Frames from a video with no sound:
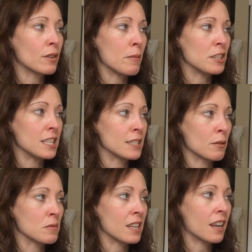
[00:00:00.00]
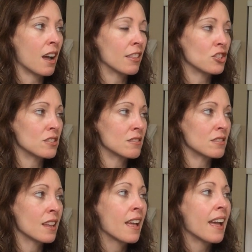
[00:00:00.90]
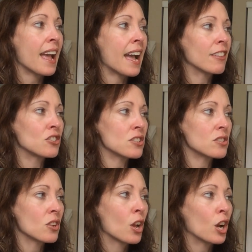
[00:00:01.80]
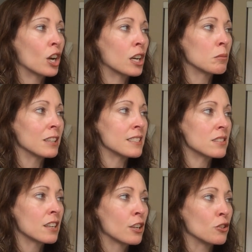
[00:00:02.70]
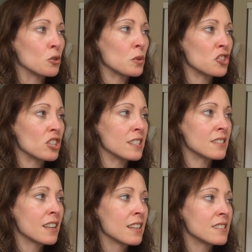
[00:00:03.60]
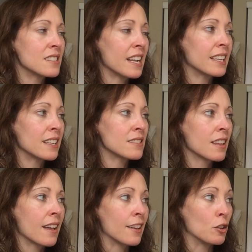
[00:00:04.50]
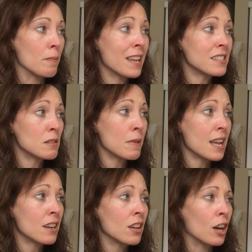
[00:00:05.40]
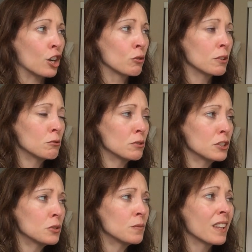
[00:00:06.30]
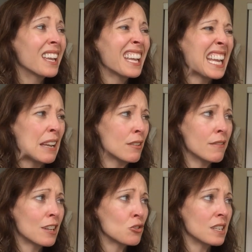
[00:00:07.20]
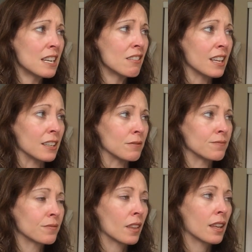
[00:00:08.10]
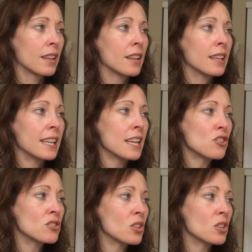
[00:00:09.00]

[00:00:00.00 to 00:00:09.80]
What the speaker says: of remedies from psychologists, allergists, herbalists, nutritionists, psychics, an old medicine man, a guru, even a veterinarian. Each